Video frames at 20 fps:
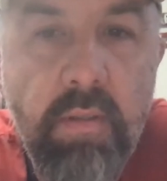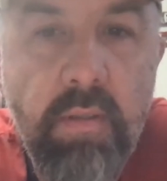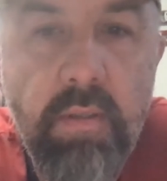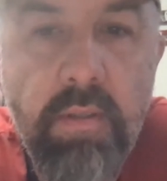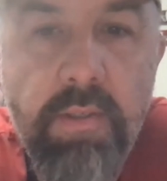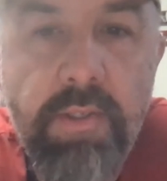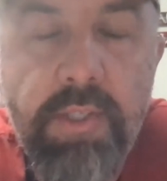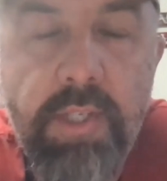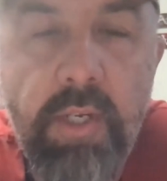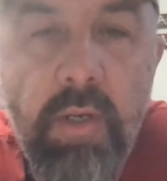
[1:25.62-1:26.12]

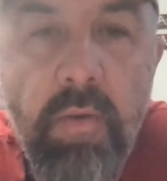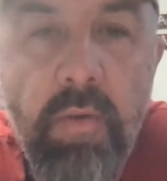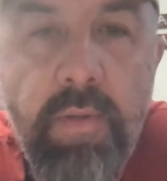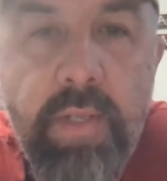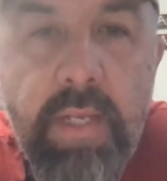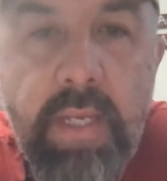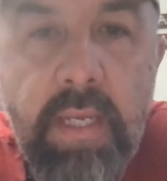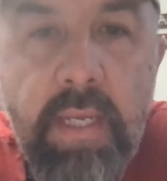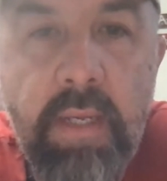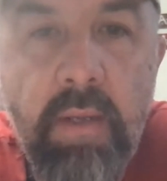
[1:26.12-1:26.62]
So
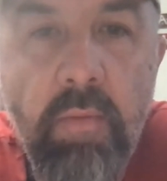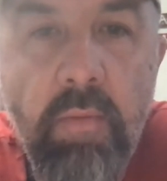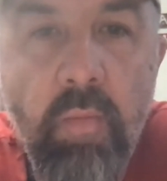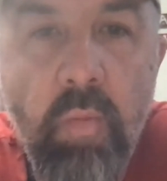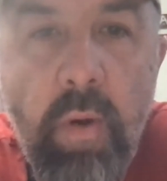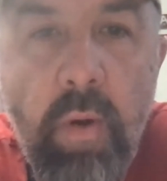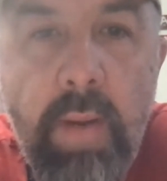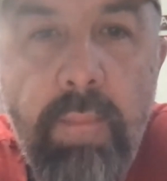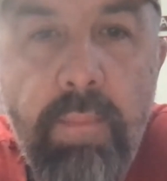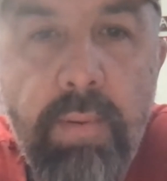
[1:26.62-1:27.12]
the
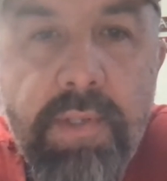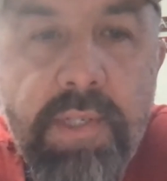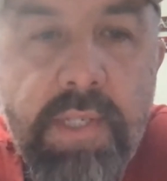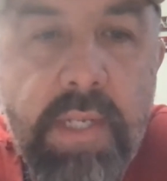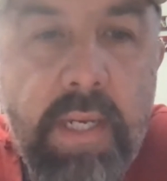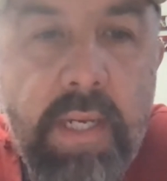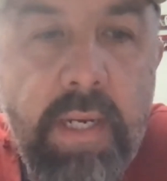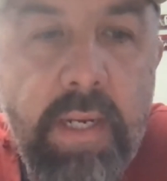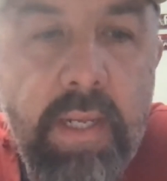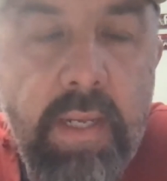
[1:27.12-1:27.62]

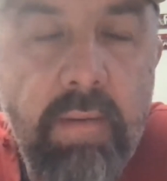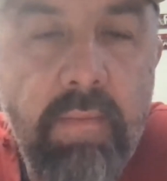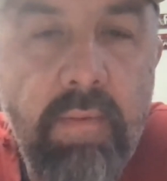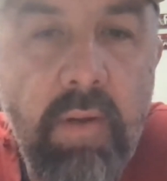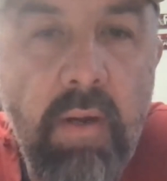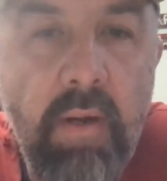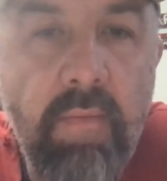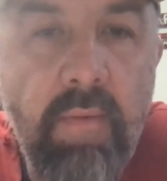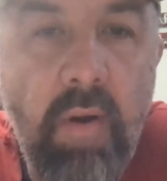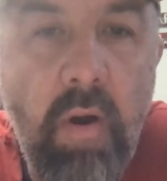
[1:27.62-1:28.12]
representative
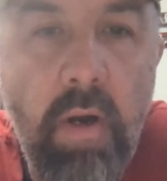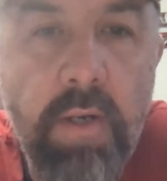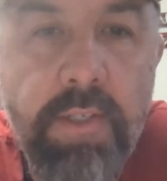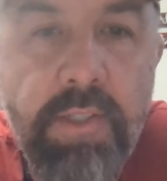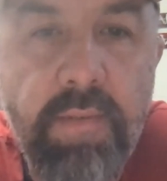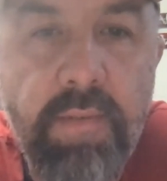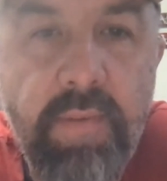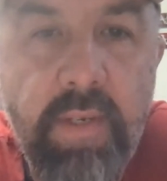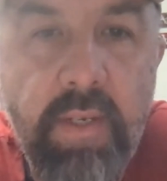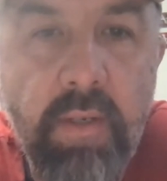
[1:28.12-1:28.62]
of
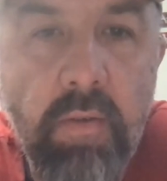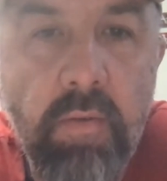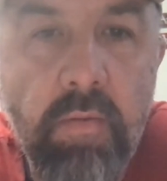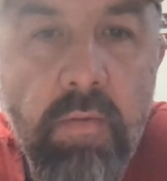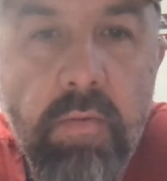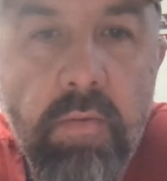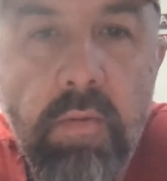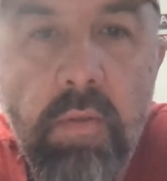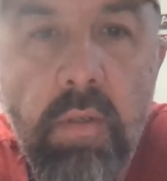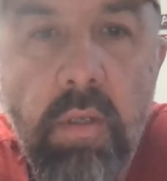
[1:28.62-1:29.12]
Archerville
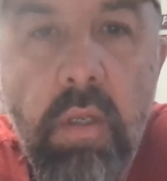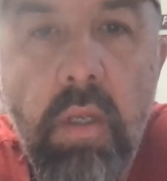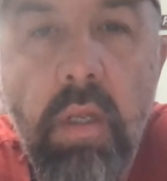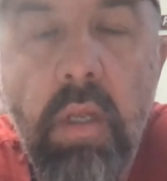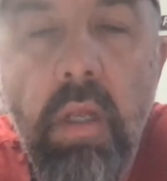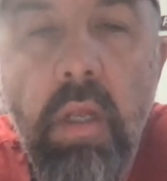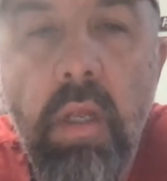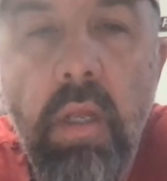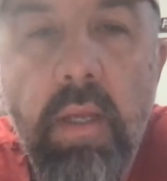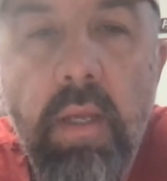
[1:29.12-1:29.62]

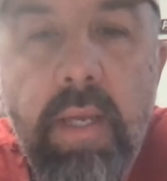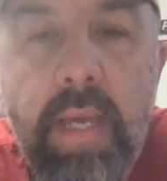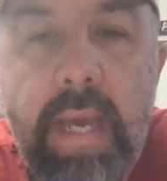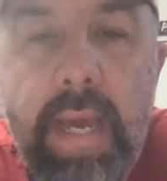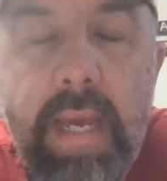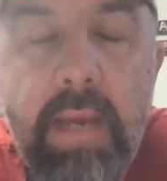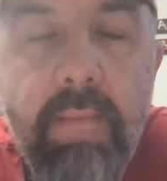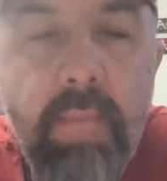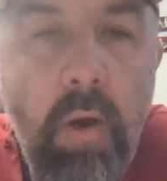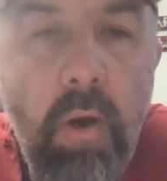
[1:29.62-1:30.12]

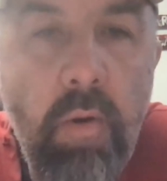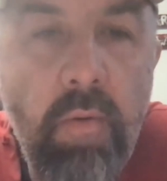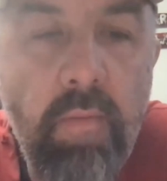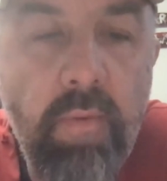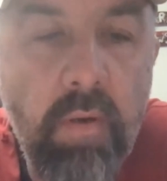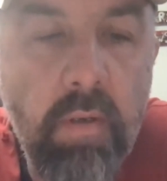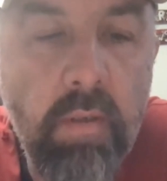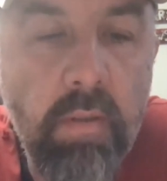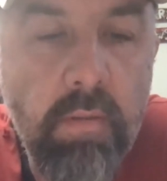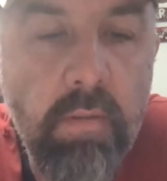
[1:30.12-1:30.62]
came
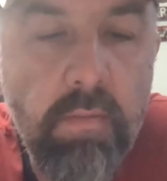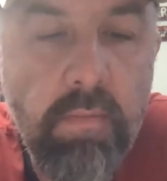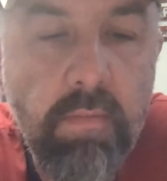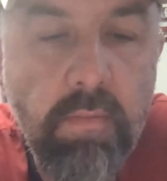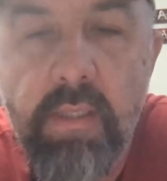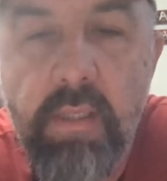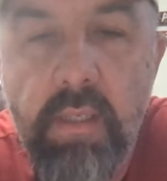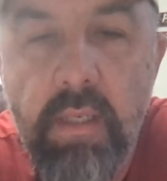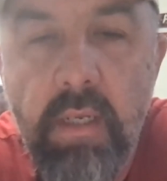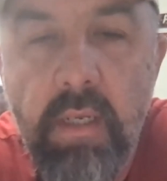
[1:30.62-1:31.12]
over.
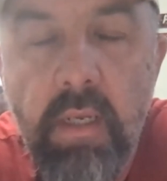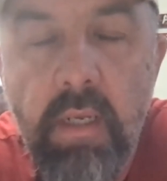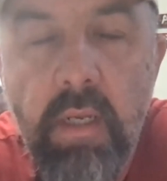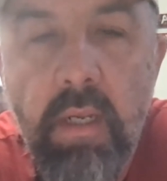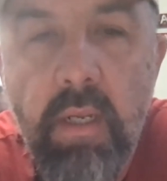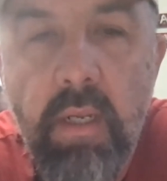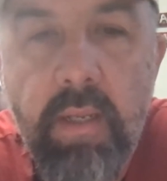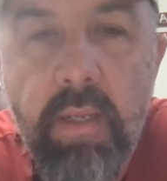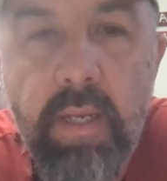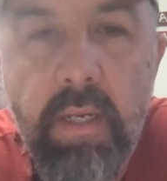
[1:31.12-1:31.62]

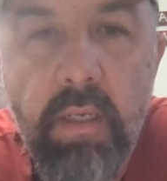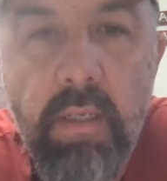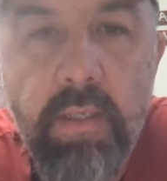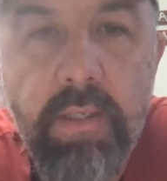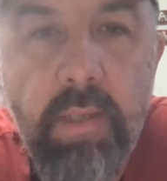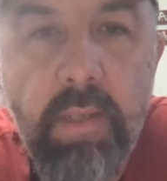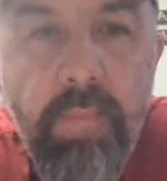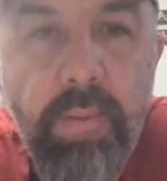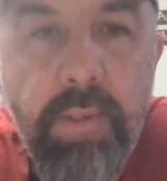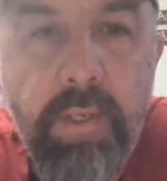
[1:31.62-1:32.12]
They
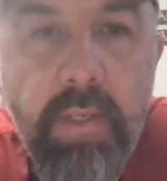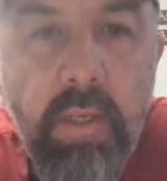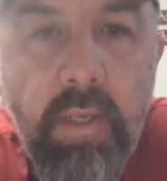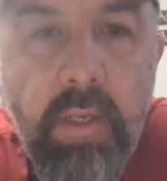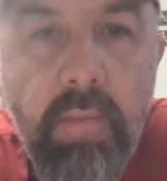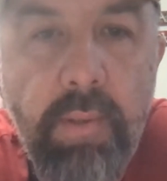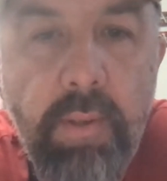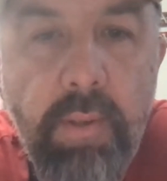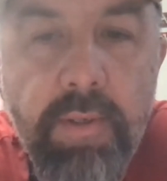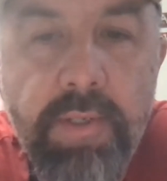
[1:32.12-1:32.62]
looked up in the
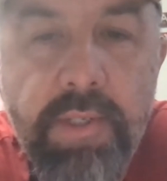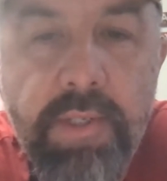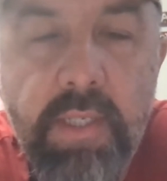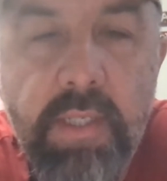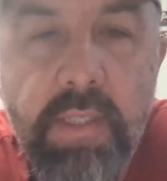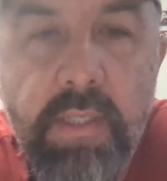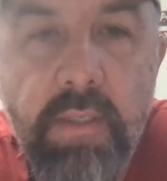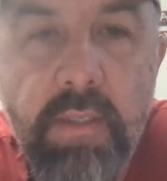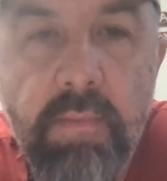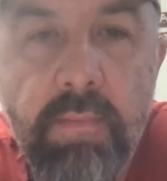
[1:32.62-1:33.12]
computer
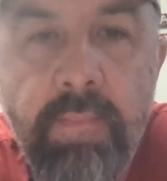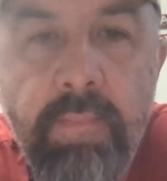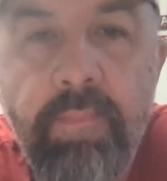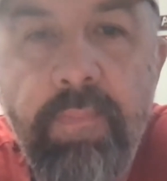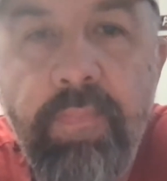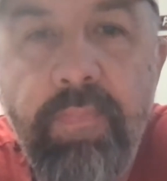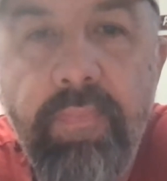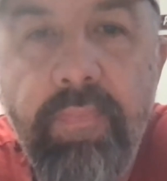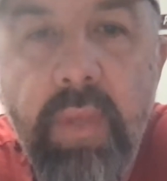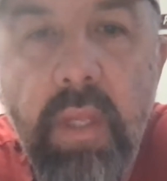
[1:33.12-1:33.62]
system.
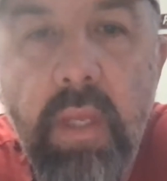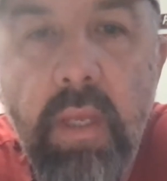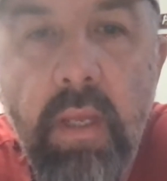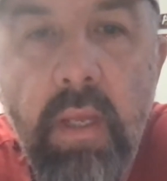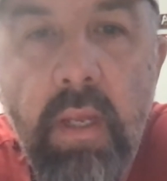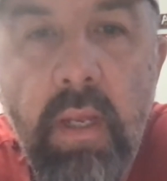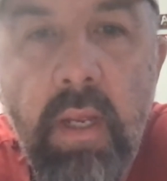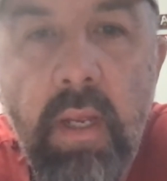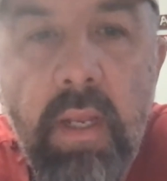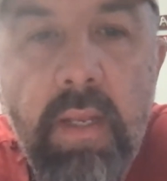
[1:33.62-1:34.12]

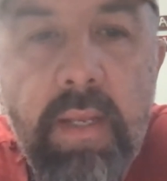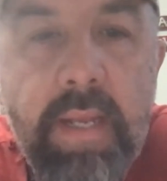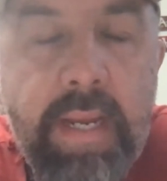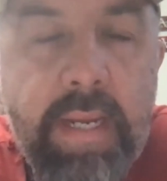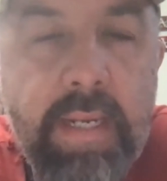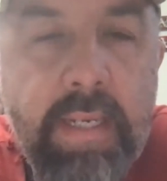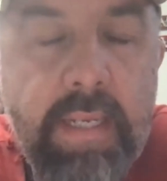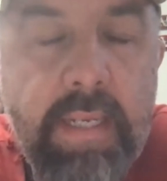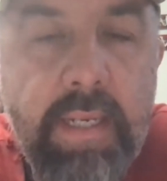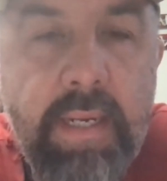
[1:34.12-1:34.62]

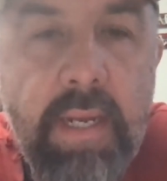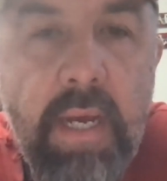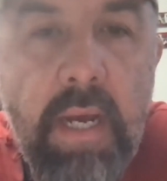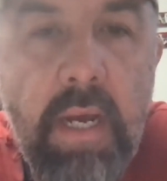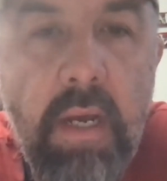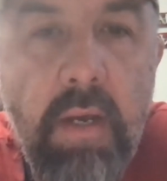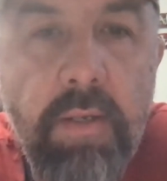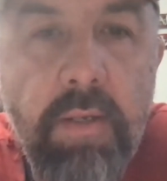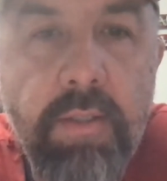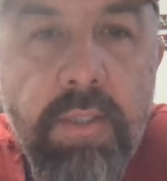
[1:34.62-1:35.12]
They did
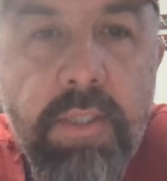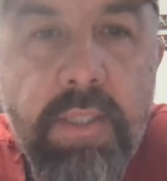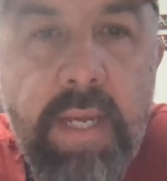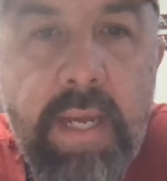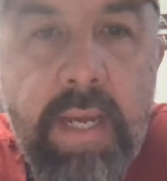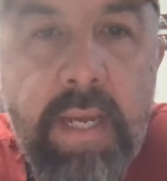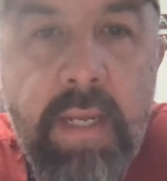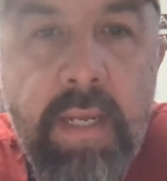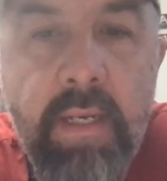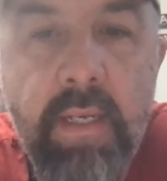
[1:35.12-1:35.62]
not
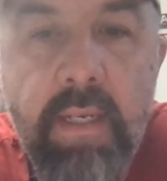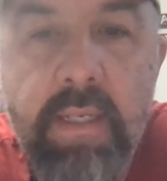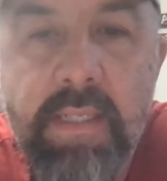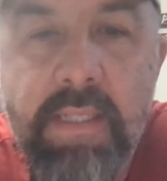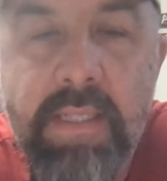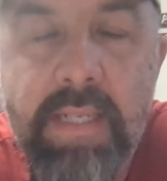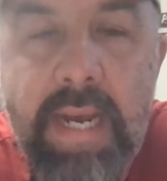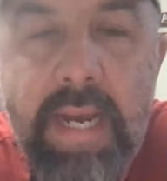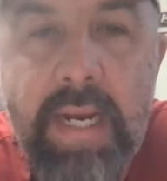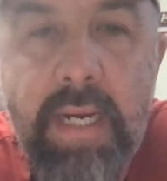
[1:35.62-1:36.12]
understand
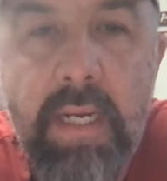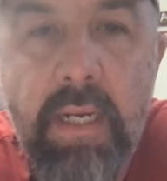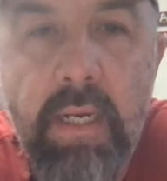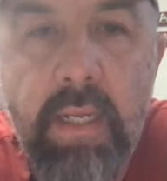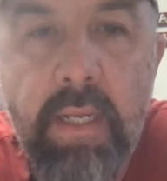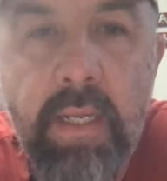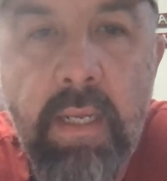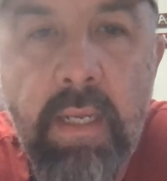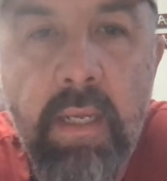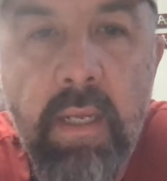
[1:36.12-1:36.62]

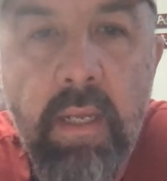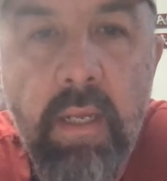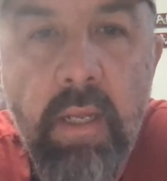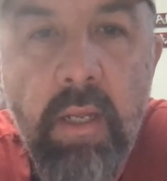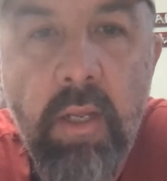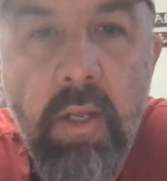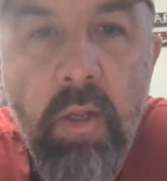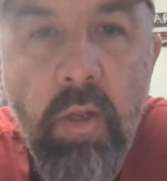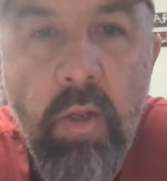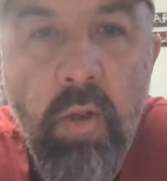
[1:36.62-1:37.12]
exactly
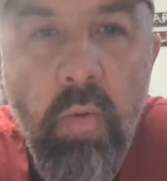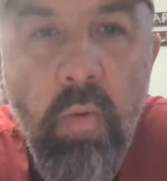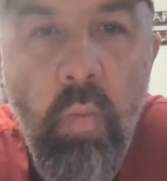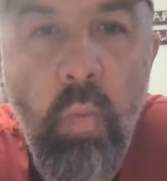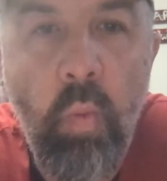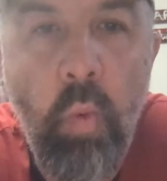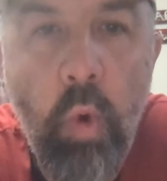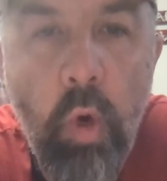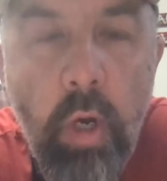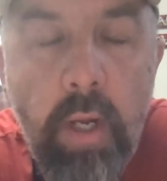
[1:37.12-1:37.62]

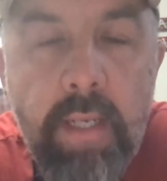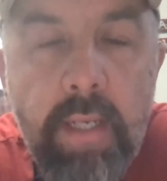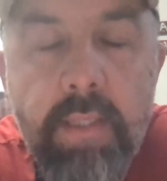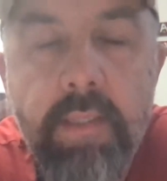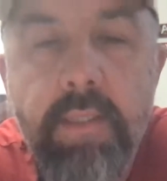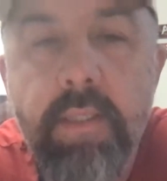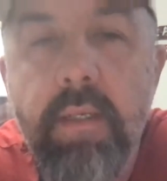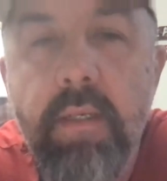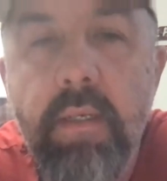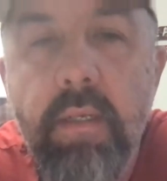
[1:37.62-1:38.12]

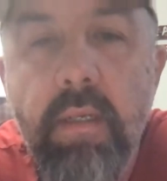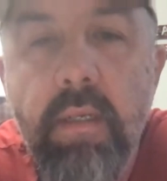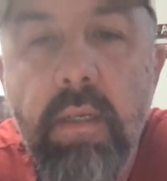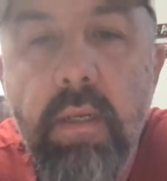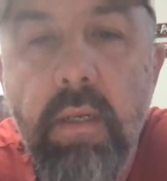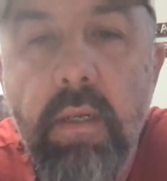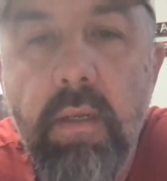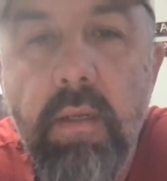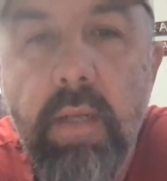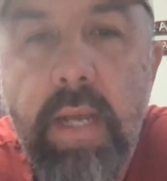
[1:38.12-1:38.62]
what
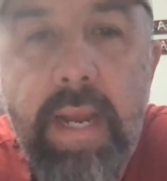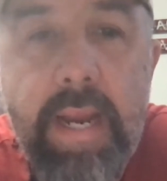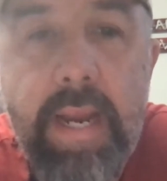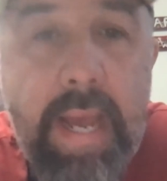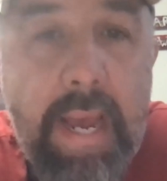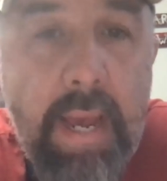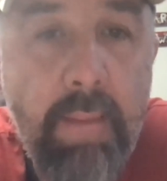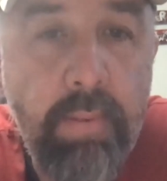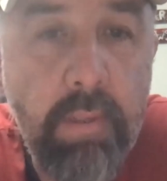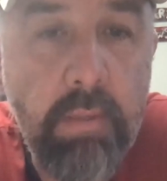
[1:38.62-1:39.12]
had
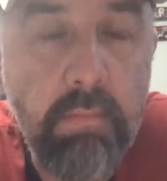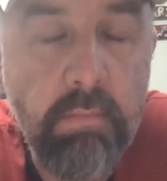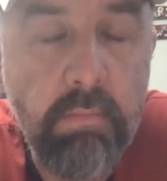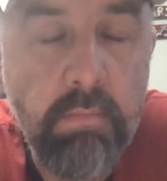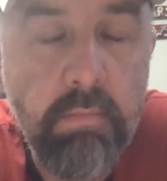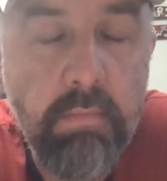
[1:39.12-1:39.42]
happened.